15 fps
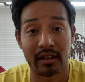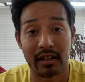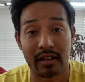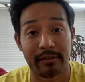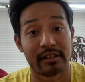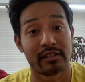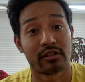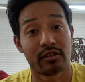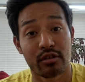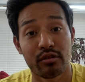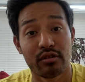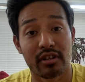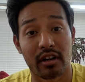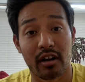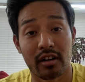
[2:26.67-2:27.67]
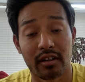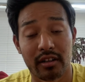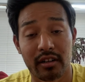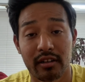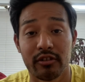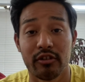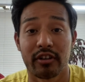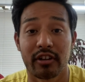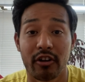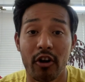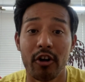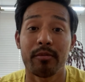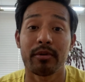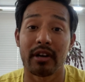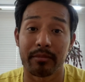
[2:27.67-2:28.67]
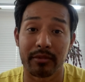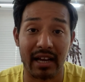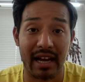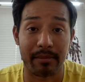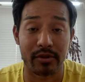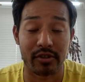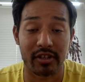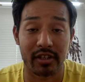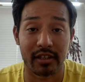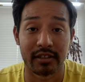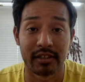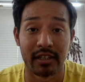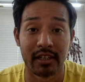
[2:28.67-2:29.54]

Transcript: If it's too dark, you can open up the aperture